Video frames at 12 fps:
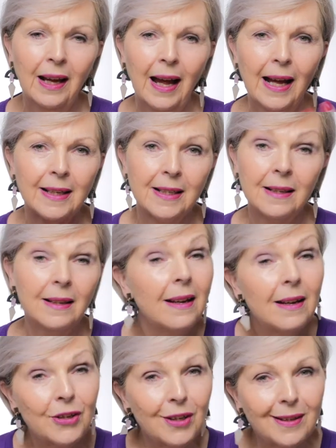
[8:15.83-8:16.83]
and as
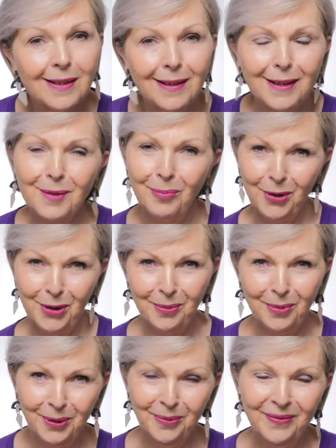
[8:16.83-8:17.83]
luscious as
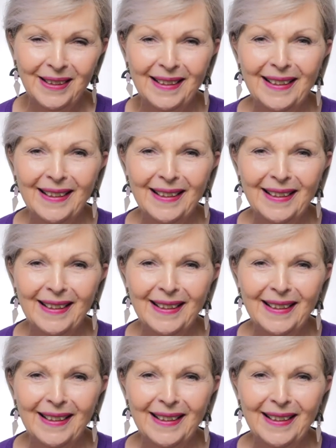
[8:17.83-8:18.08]
possible.